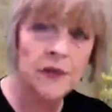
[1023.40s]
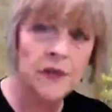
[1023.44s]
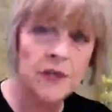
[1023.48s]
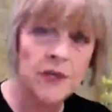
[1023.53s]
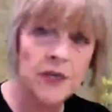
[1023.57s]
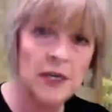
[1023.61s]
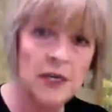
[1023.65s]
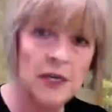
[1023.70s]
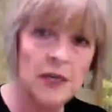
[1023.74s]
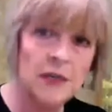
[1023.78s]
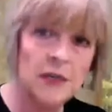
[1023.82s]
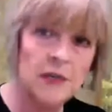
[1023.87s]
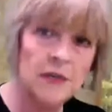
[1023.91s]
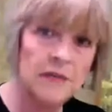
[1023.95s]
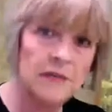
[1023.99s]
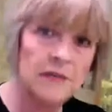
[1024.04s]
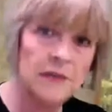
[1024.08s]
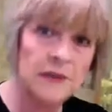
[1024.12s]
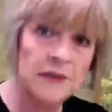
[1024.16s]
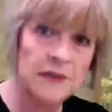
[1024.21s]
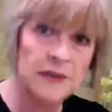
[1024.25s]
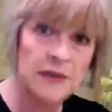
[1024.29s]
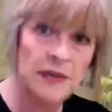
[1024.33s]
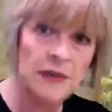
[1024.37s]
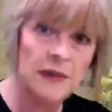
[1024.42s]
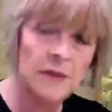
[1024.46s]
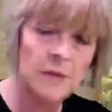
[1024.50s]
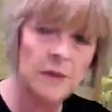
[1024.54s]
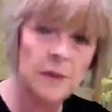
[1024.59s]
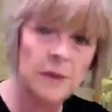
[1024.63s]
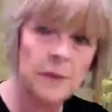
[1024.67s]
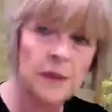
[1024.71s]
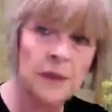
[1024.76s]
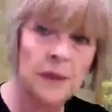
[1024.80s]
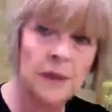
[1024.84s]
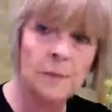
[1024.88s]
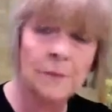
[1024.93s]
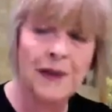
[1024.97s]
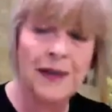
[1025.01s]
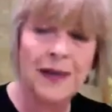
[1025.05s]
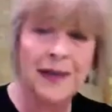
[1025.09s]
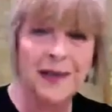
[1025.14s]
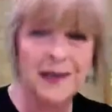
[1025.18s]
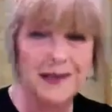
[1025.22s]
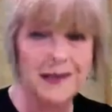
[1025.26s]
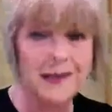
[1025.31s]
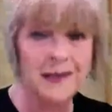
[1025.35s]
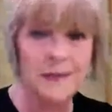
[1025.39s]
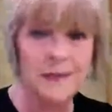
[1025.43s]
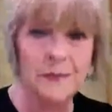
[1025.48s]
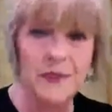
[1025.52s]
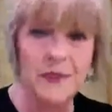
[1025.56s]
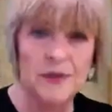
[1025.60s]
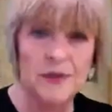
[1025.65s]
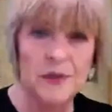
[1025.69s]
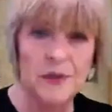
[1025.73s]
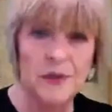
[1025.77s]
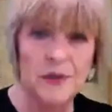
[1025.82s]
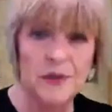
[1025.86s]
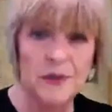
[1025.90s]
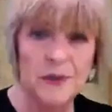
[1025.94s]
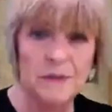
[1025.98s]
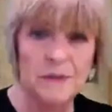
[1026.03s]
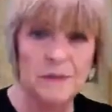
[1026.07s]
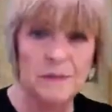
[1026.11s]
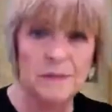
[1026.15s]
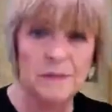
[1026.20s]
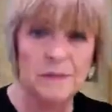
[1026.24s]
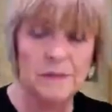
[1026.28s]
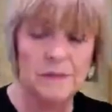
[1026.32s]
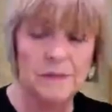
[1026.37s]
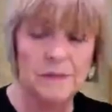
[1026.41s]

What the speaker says: could change if this came up in a past position.